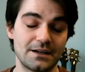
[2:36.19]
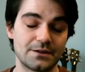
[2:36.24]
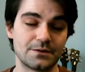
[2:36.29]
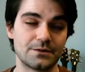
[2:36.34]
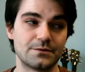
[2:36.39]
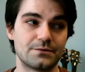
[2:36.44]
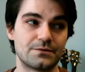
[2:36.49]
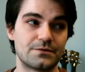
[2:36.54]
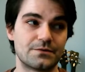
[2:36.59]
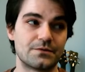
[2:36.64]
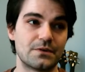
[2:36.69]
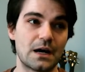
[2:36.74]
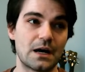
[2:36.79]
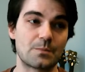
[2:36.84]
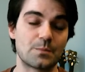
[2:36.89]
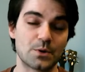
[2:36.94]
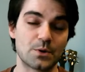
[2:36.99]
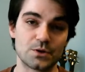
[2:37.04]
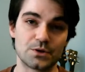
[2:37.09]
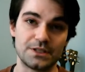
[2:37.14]
of
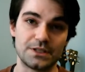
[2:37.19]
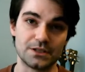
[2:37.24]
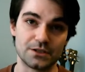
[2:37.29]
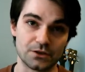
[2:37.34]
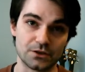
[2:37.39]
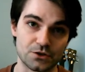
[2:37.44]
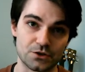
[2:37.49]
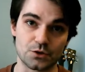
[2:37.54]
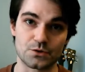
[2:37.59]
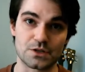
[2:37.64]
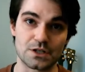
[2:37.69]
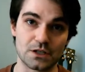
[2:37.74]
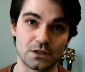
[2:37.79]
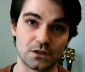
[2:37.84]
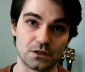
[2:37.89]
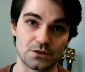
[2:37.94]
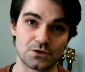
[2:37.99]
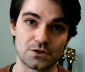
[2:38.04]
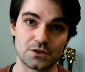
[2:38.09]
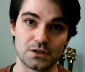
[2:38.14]
upper year
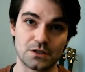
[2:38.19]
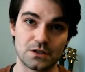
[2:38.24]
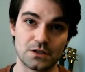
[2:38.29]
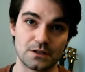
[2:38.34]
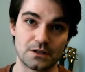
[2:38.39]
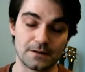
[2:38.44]
sociology